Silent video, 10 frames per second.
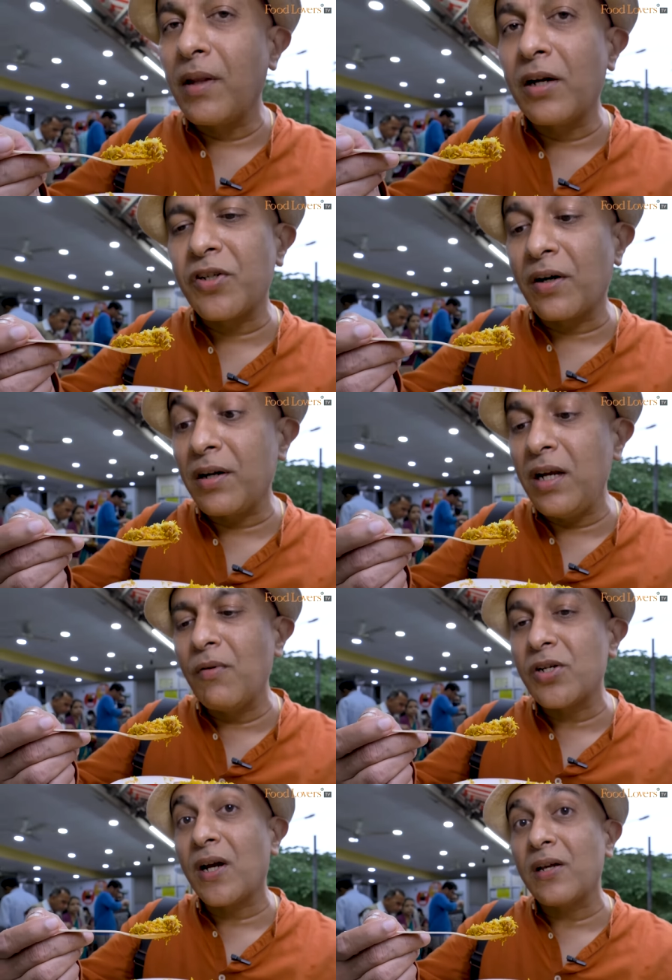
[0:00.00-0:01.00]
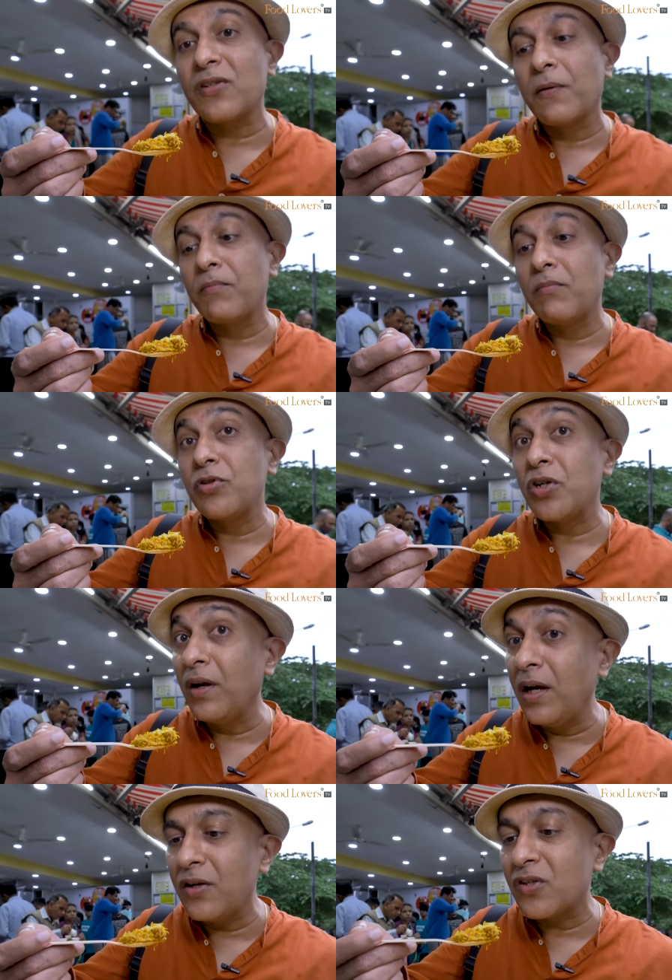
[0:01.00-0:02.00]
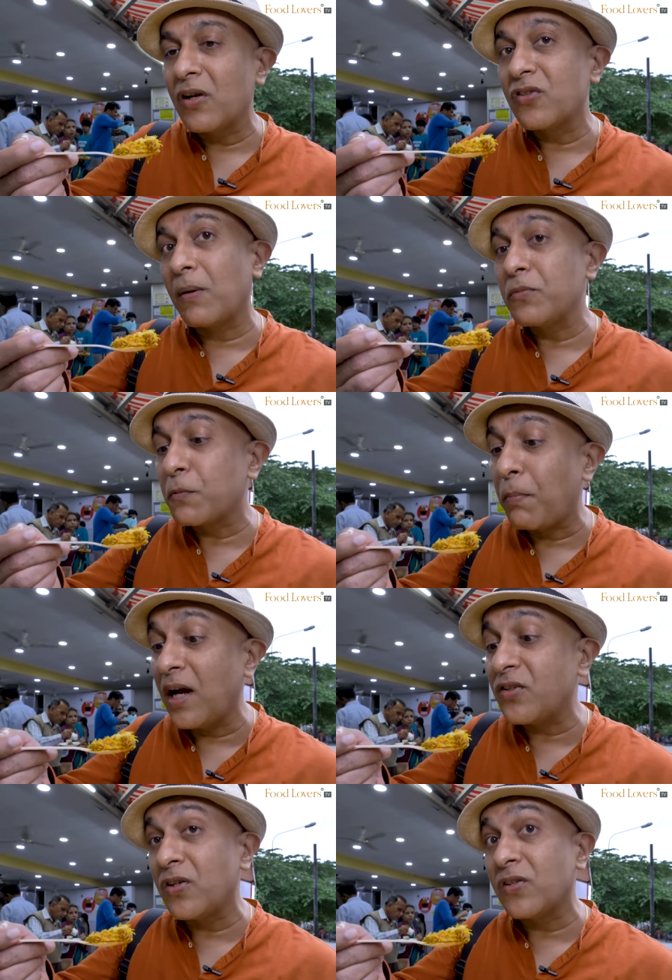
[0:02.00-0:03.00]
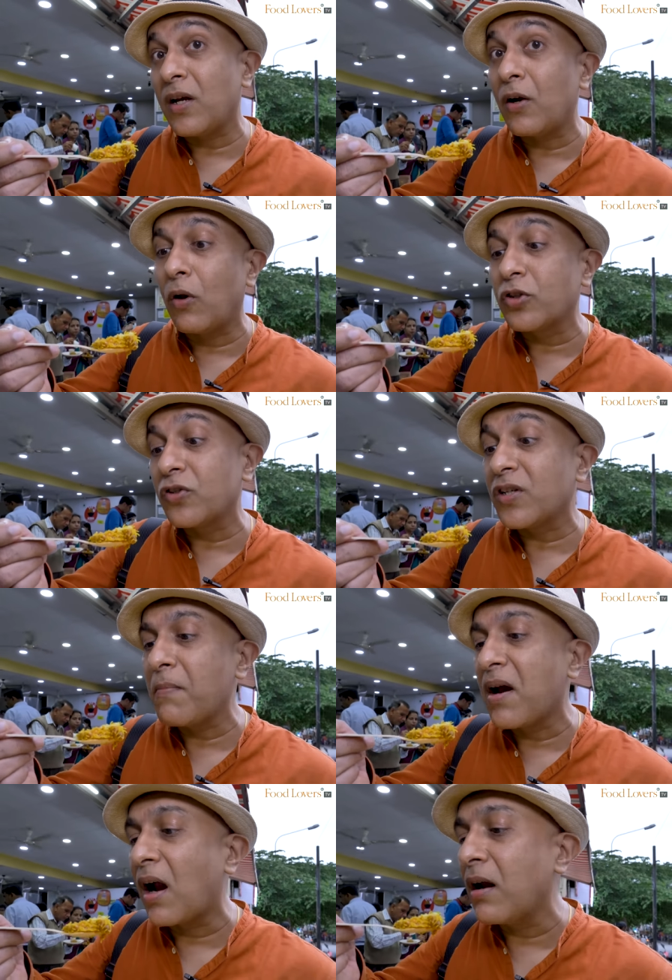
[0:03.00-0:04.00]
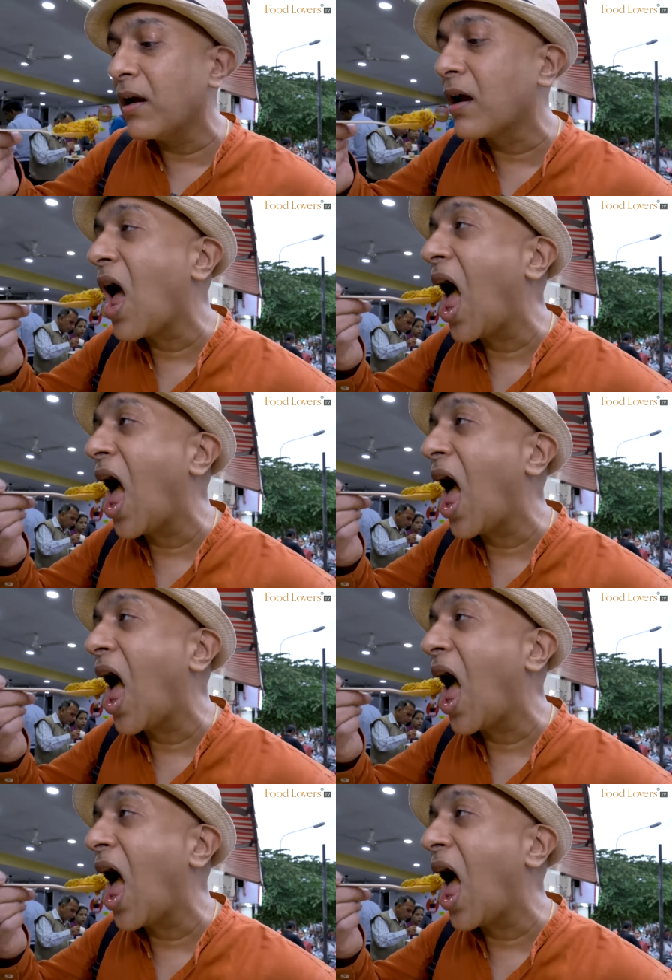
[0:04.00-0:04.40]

That chutney which has chilies, some spices and also some garlic.